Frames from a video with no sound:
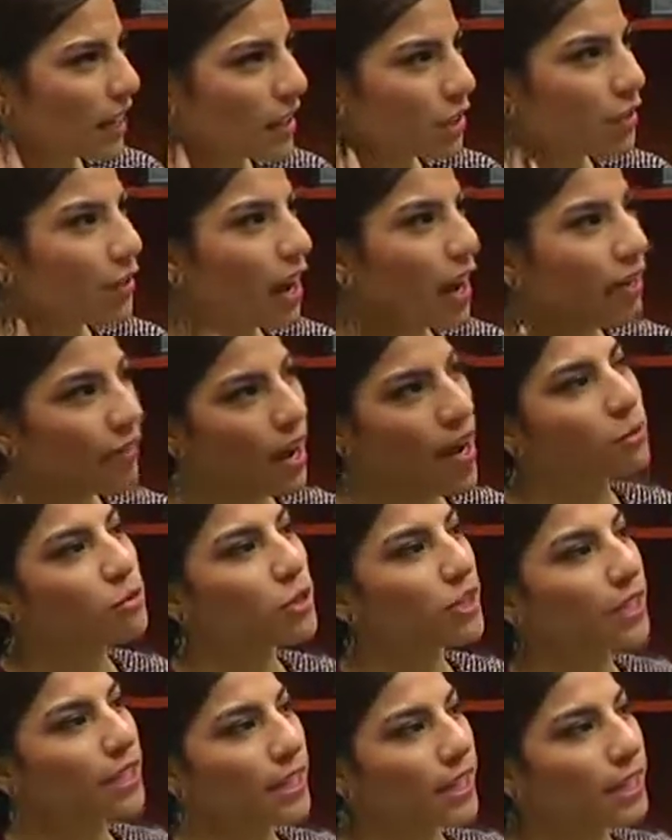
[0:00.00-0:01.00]
You have
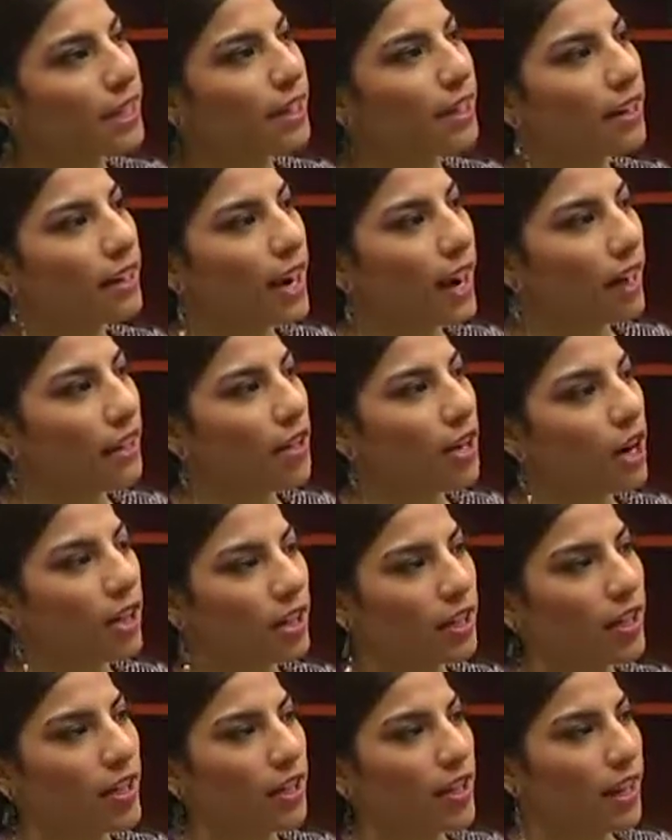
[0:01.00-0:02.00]
options here at
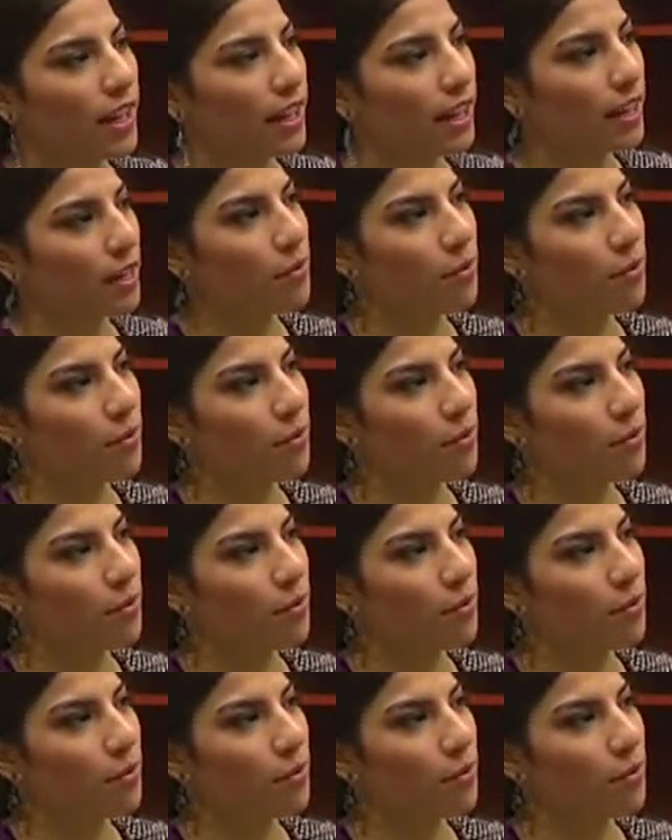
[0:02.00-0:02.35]
Guardian Headache